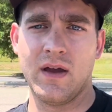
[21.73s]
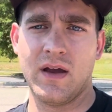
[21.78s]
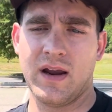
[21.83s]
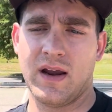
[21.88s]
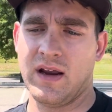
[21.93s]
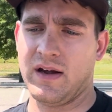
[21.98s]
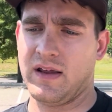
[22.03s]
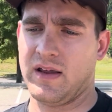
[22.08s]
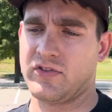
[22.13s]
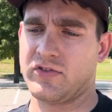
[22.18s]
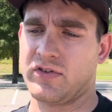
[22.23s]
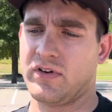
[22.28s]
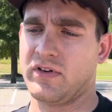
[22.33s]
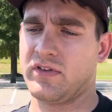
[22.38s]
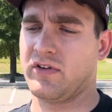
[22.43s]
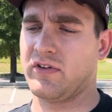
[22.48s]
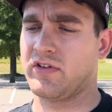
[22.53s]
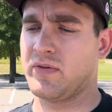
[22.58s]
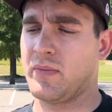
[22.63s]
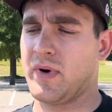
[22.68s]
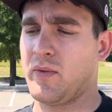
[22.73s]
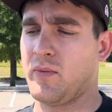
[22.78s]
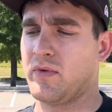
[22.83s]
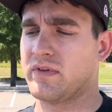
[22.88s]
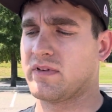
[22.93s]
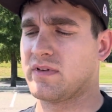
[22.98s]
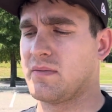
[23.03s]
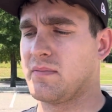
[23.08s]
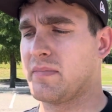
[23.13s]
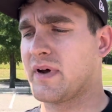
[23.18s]
any interest or somebody
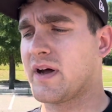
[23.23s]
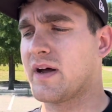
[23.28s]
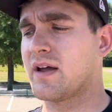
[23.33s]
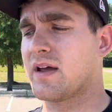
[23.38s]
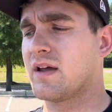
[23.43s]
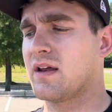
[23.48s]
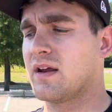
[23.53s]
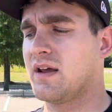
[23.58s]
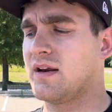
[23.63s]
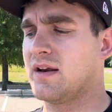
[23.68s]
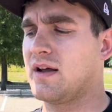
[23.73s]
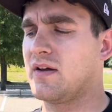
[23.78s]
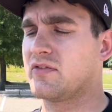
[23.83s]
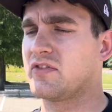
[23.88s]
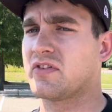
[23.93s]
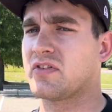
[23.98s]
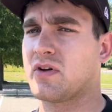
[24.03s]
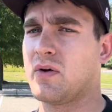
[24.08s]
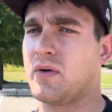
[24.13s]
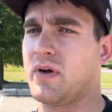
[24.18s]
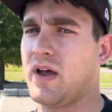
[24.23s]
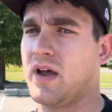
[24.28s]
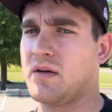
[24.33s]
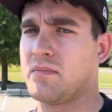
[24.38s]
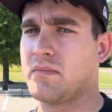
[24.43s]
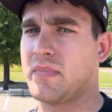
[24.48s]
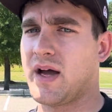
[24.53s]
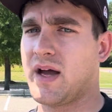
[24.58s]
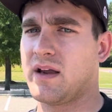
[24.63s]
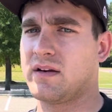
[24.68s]
wants to buy it, and I'll just go ahead
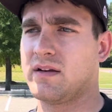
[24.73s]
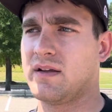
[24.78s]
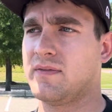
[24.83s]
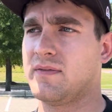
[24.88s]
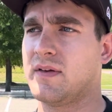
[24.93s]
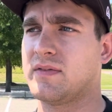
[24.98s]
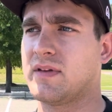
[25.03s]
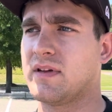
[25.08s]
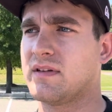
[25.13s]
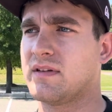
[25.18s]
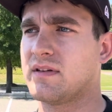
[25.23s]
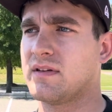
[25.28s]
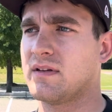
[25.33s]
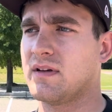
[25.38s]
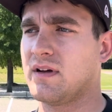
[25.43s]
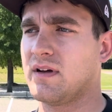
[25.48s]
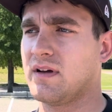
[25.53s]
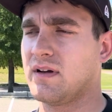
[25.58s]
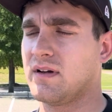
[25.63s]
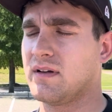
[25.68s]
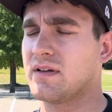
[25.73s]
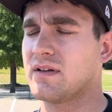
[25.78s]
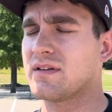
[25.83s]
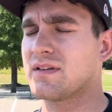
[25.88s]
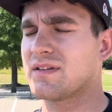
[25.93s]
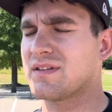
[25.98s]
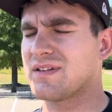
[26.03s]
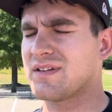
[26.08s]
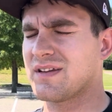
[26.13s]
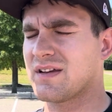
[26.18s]
and buy a
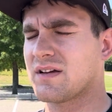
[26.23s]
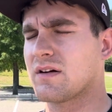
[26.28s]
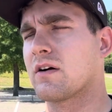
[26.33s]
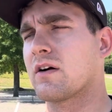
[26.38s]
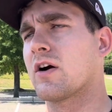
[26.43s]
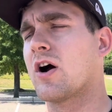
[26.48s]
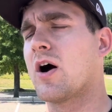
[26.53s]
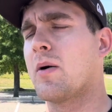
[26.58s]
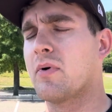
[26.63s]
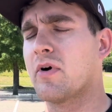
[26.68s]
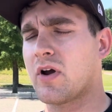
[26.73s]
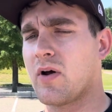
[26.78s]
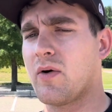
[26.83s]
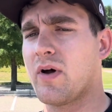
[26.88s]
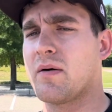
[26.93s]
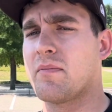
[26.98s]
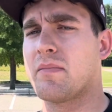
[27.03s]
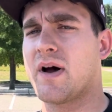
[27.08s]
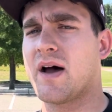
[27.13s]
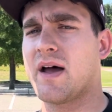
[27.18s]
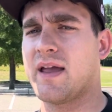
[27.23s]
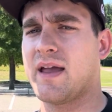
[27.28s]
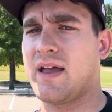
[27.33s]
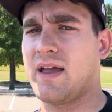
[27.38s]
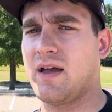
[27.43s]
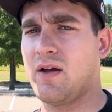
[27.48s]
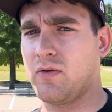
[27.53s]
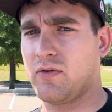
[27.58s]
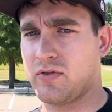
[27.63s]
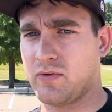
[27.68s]
T50, or I'll go ahead and buy
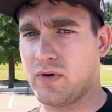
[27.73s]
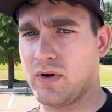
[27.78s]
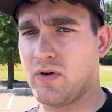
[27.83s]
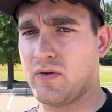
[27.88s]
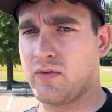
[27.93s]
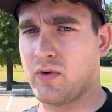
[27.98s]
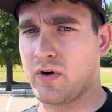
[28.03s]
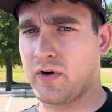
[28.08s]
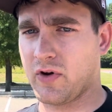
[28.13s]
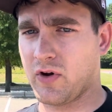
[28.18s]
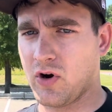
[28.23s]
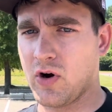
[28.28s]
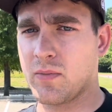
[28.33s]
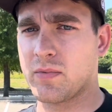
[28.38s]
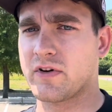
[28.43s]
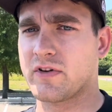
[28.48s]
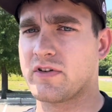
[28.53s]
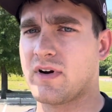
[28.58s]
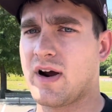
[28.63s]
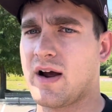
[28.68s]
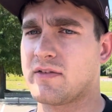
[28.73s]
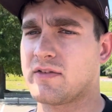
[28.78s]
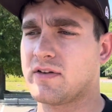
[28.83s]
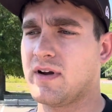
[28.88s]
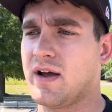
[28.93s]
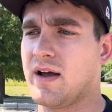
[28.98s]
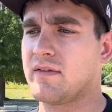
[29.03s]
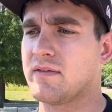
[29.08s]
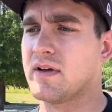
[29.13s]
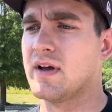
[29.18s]
a 0304 Cobra drive
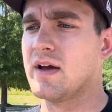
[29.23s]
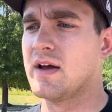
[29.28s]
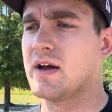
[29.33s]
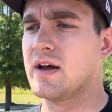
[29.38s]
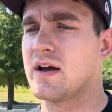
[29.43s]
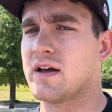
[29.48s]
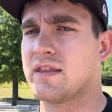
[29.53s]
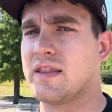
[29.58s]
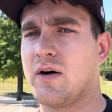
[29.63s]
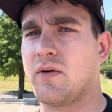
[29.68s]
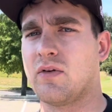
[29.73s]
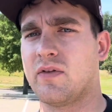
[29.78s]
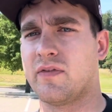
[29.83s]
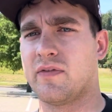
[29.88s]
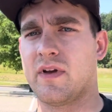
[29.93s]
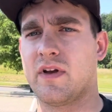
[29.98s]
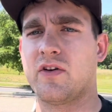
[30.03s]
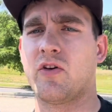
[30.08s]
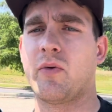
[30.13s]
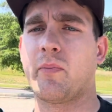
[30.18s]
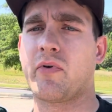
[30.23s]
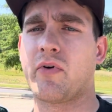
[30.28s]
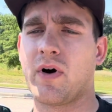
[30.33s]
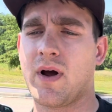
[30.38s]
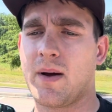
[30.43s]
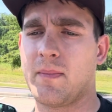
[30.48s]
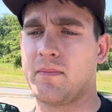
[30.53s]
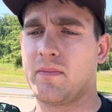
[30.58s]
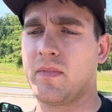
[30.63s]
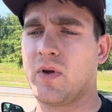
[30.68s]
shaft that will fit no
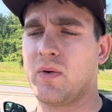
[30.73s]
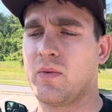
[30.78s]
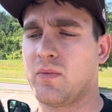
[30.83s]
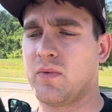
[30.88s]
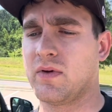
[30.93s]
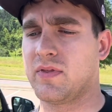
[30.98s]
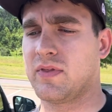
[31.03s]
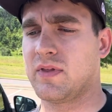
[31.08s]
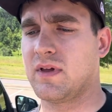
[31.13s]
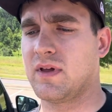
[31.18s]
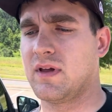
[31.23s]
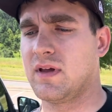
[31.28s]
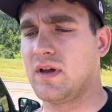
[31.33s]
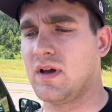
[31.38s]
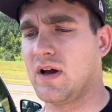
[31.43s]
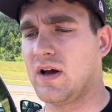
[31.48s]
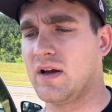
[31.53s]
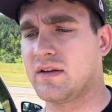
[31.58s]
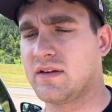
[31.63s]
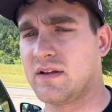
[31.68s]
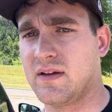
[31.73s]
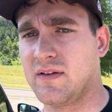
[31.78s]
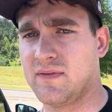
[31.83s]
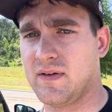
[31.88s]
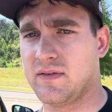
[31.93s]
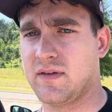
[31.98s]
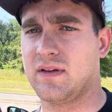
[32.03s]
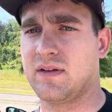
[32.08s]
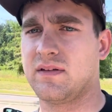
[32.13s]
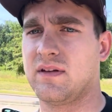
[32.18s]
problem with the
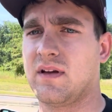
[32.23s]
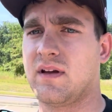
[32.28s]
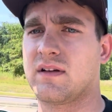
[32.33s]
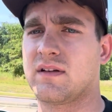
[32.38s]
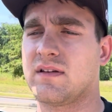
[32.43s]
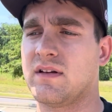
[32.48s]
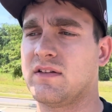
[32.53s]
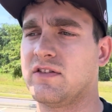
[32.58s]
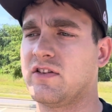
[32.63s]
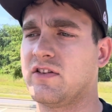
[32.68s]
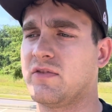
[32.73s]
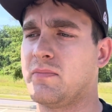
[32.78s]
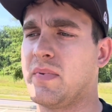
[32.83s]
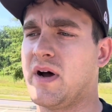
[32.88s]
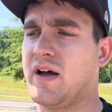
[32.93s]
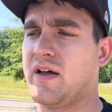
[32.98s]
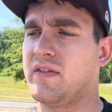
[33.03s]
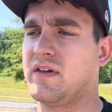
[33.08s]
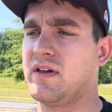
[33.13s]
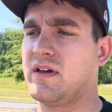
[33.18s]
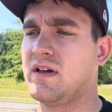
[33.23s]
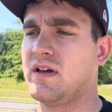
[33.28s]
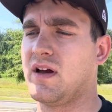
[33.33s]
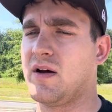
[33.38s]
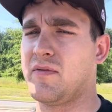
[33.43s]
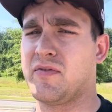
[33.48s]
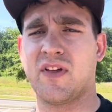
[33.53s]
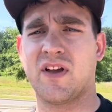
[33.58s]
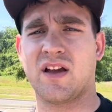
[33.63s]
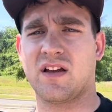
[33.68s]
T56, and just buy the,
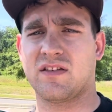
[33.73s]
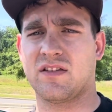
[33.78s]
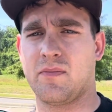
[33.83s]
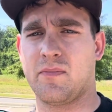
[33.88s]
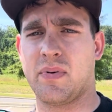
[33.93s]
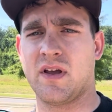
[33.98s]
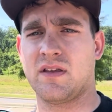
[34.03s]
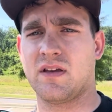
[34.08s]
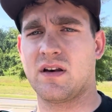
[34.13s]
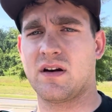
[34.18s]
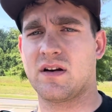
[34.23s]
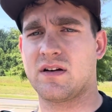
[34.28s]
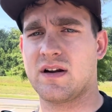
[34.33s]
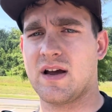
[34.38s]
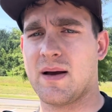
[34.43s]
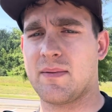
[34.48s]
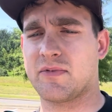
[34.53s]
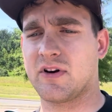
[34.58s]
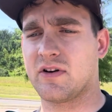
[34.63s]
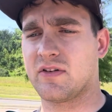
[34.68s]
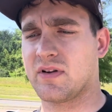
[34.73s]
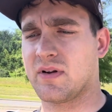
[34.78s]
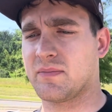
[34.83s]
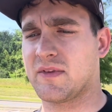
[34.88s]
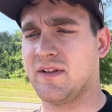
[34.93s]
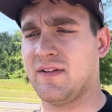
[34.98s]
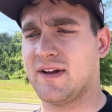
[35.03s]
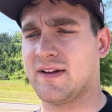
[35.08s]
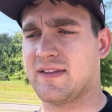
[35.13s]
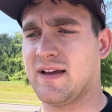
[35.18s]
I think it's a pinion adapter or
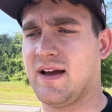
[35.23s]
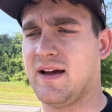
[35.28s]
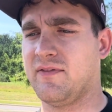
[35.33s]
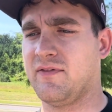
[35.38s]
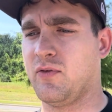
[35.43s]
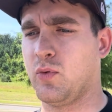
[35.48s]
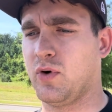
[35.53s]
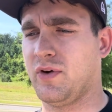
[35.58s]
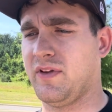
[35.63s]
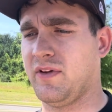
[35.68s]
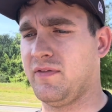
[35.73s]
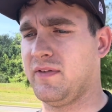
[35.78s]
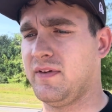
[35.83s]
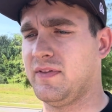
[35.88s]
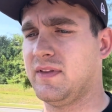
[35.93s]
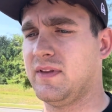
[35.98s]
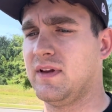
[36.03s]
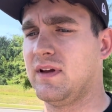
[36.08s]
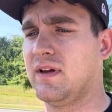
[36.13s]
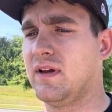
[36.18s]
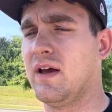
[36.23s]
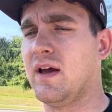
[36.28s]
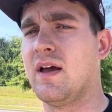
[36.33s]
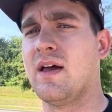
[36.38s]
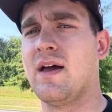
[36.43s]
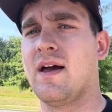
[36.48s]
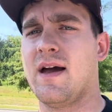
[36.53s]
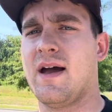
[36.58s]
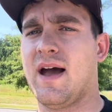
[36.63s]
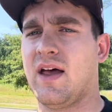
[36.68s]
something like that for it to fit the
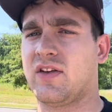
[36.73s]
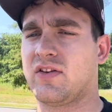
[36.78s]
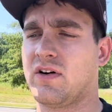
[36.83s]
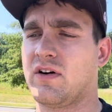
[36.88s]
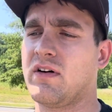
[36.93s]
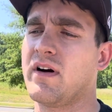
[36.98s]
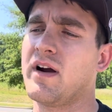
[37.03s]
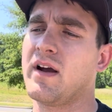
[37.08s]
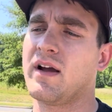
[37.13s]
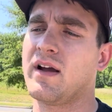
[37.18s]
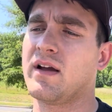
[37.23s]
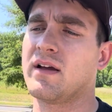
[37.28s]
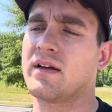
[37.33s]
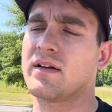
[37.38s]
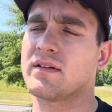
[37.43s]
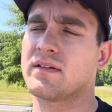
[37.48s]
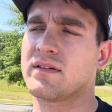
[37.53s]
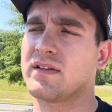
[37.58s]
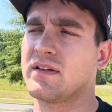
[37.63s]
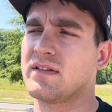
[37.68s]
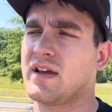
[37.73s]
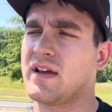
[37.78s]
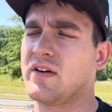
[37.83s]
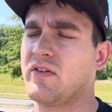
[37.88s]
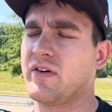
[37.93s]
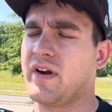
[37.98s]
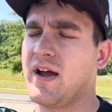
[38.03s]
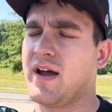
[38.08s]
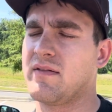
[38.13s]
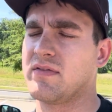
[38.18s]
SRA, since I
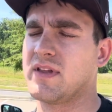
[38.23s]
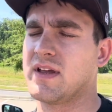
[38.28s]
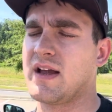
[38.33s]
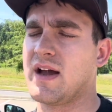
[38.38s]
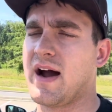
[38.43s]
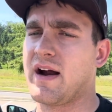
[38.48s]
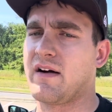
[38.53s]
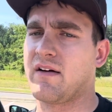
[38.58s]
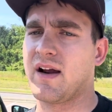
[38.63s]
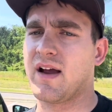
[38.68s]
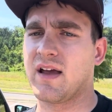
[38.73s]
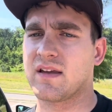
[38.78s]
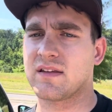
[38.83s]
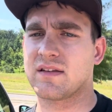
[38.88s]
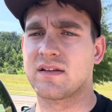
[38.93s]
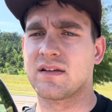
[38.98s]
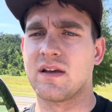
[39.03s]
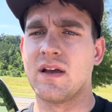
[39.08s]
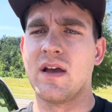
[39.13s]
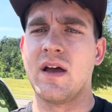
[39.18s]
don't have the IRS.